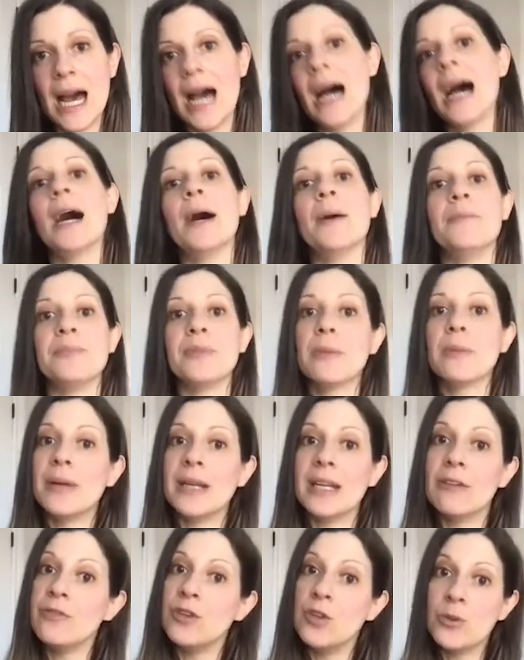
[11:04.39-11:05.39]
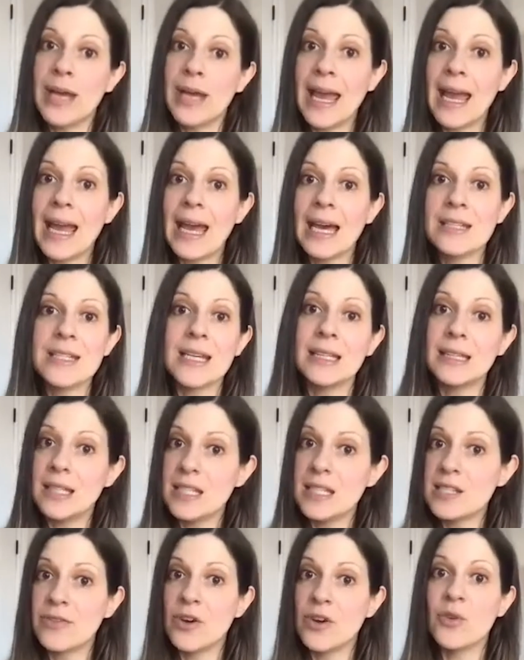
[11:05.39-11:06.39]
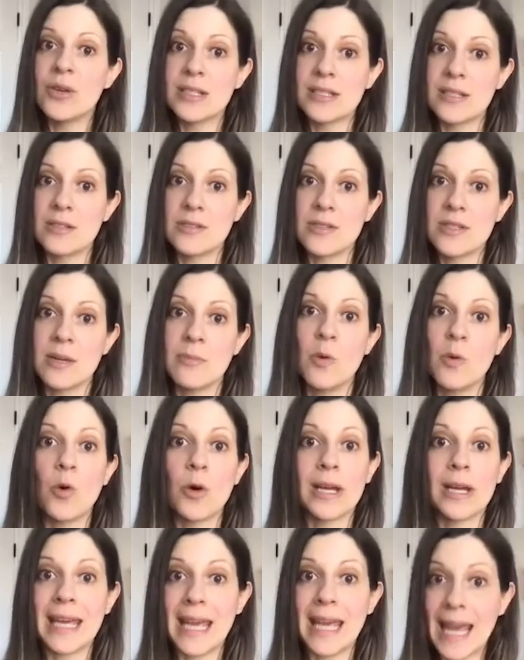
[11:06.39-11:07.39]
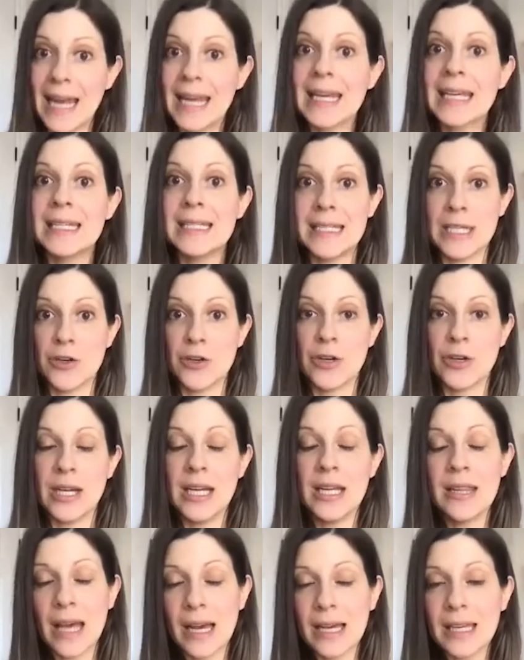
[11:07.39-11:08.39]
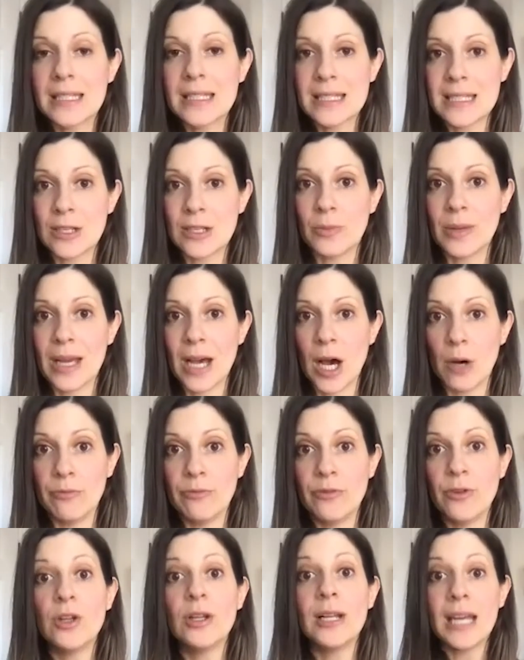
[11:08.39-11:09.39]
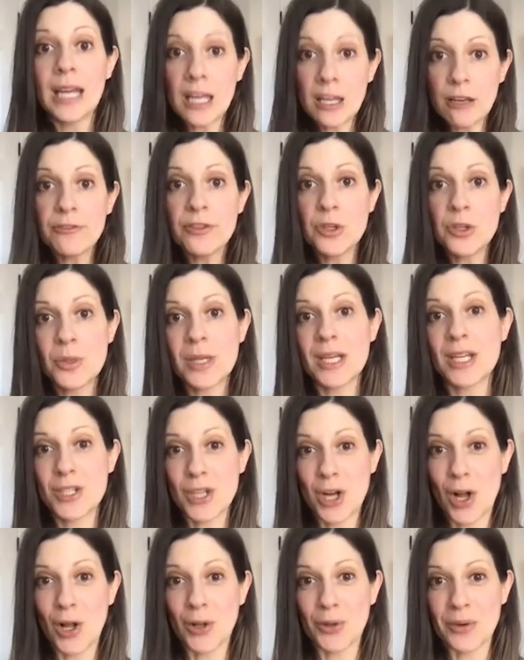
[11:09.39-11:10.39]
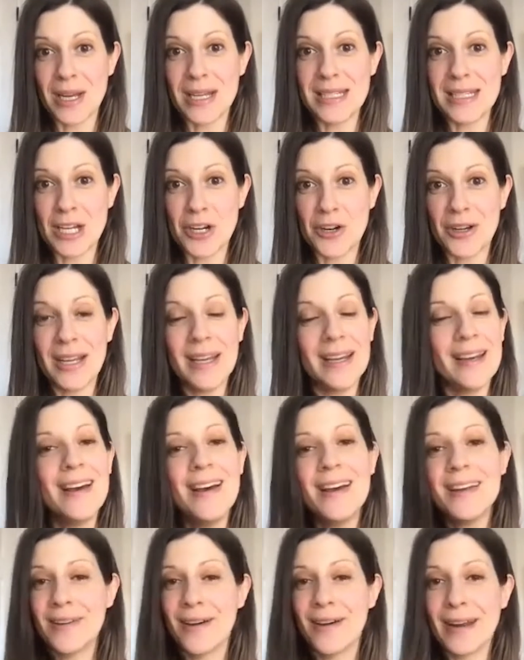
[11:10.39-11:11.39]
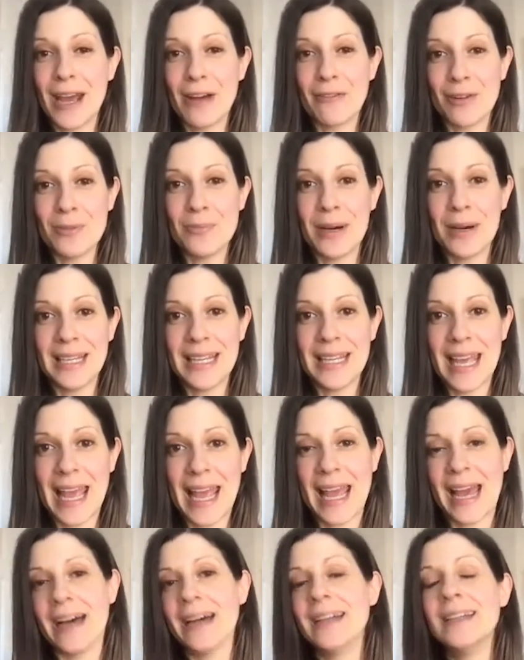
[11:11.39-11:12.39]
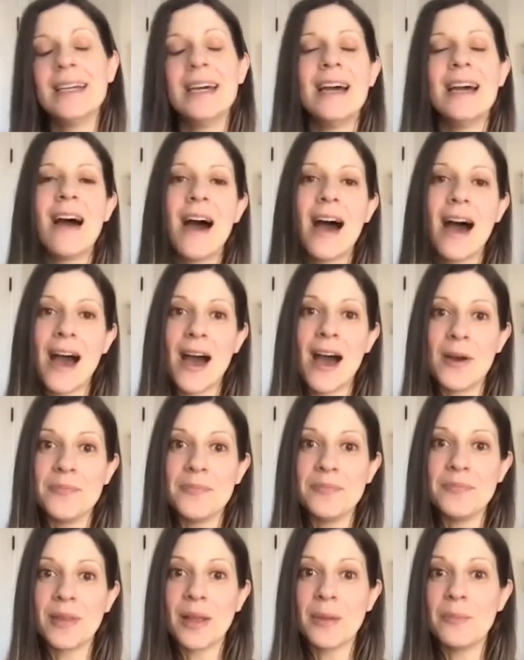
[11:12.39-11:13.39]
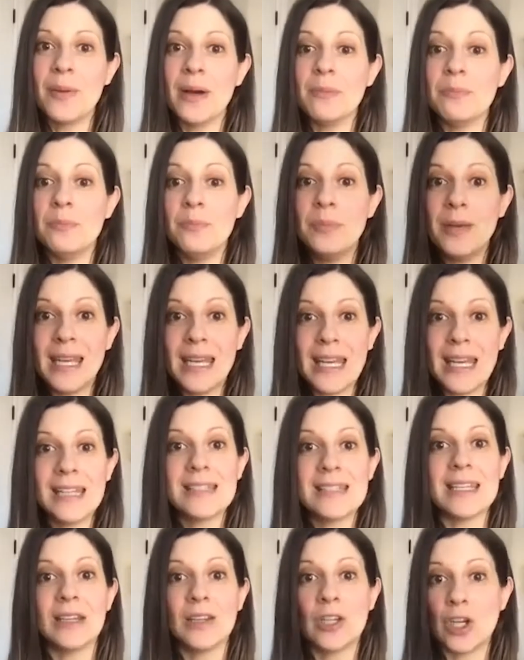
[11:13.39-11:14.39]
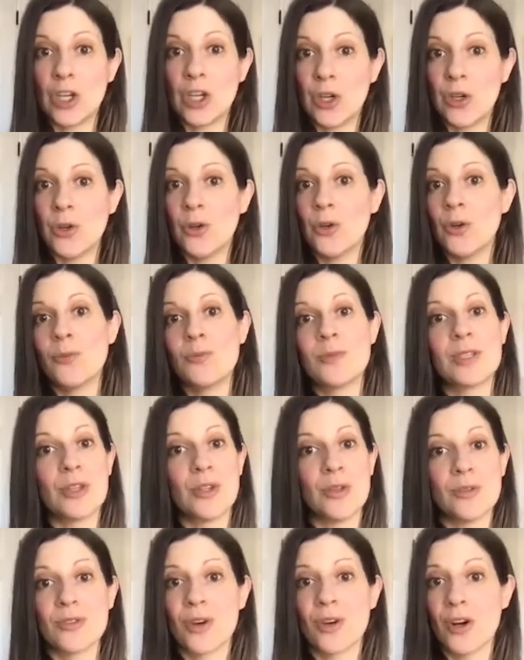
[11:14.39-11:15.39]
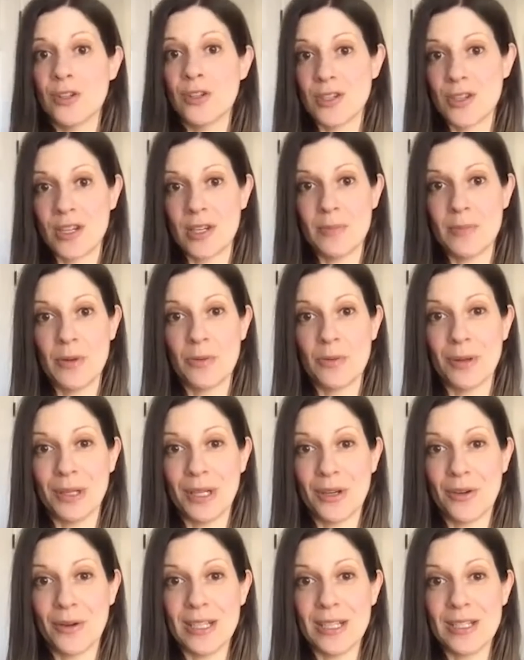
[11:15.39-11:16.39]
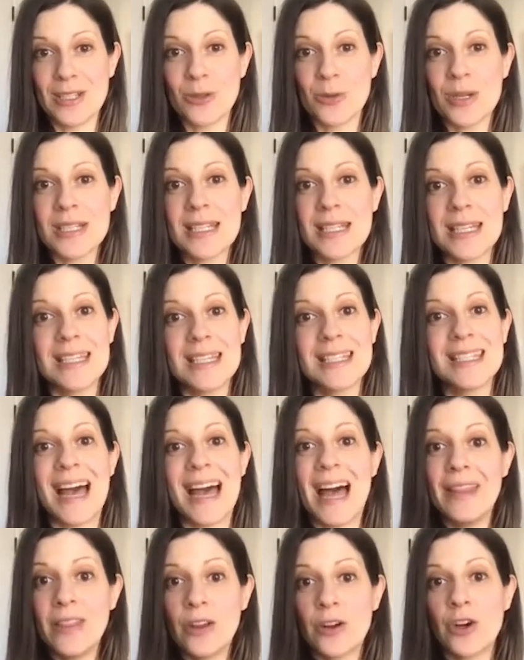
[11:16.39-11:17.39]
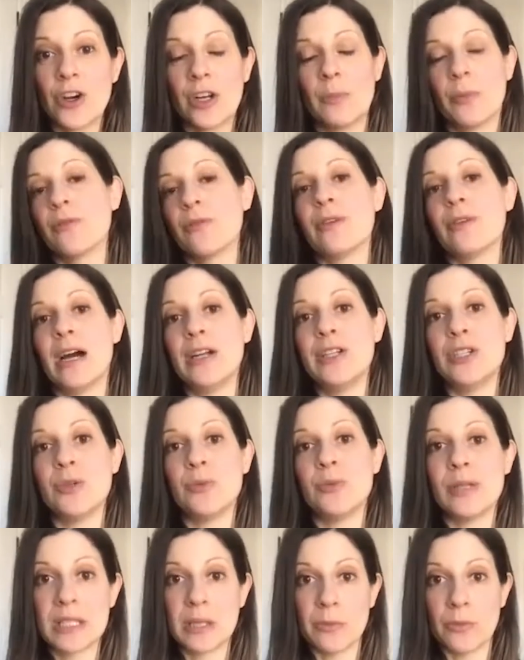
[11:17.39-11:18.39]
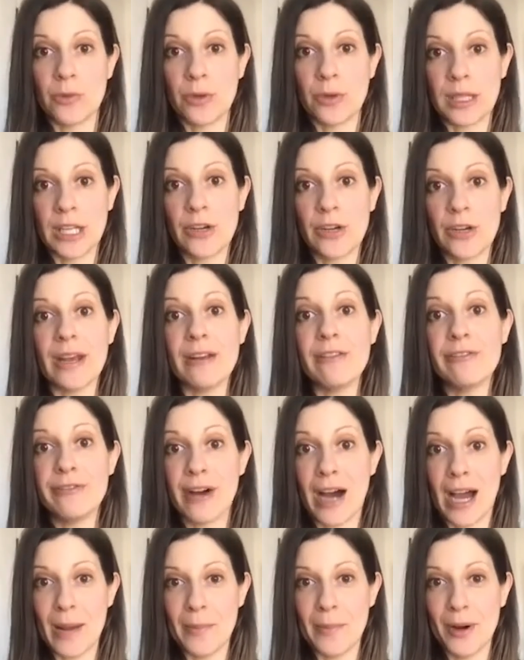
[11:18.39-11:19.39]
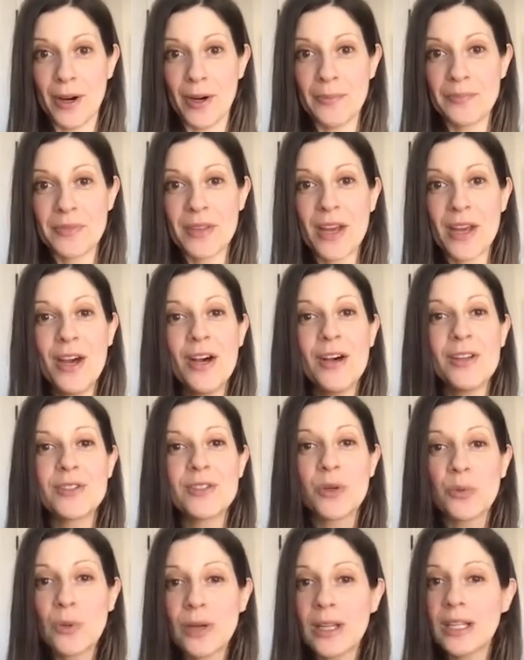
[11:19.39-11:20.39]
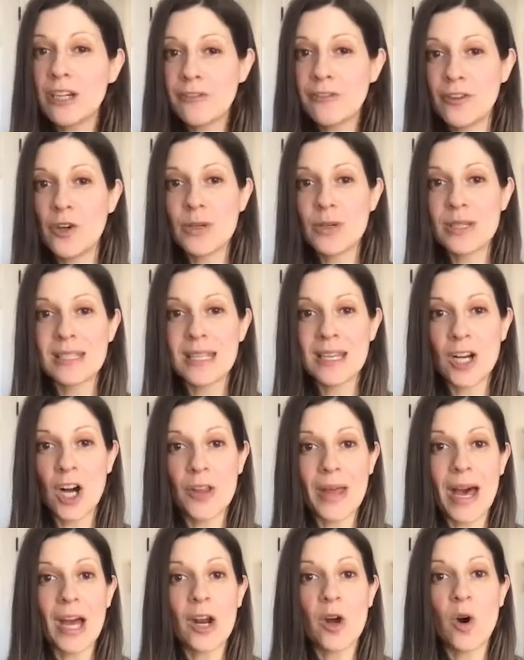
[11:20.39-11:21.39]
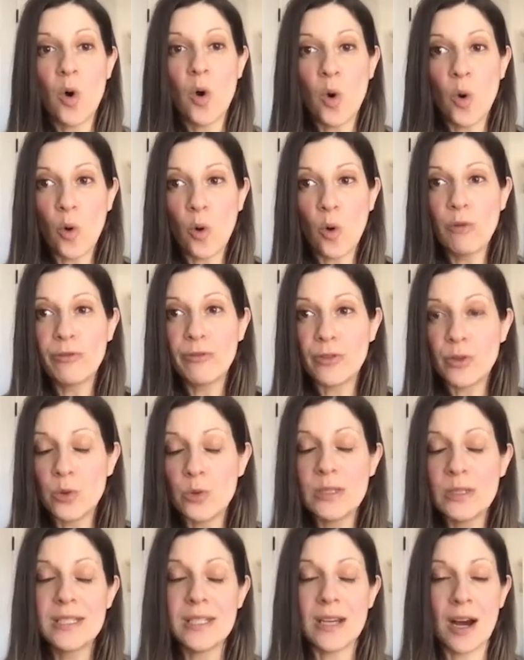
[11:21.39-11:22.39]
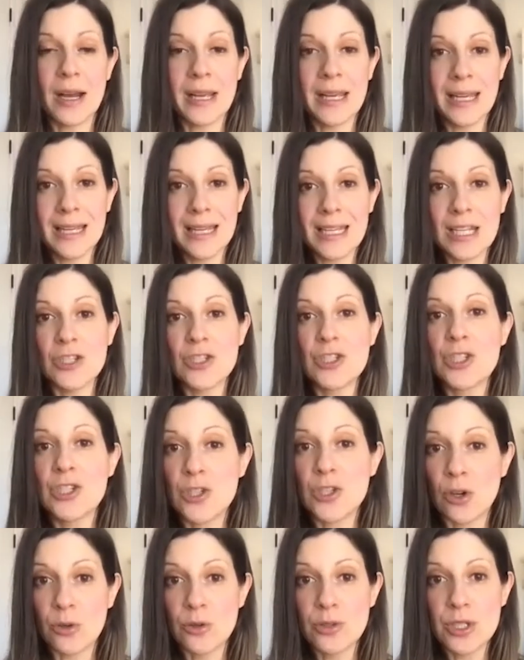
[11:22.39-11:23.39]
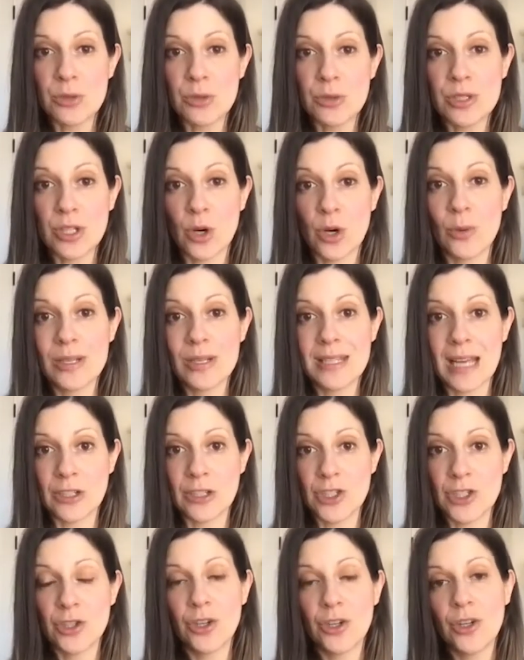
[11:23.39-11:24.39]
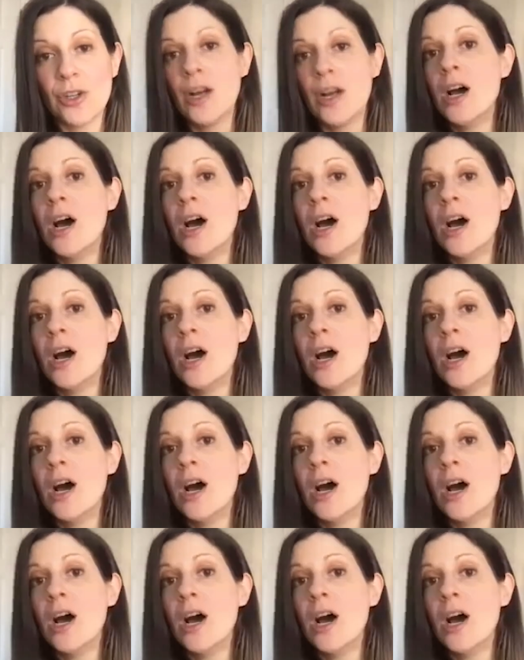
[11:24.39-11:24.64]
But if you can't, at least focus on some organic dairy. That can still be helpful if you can tolerate dairy. Not everybody can. But beans and legumes, those are also going to be really great sources, and they're going to provide you with some really great fiber. So really focusing on that whole food diet is so essential.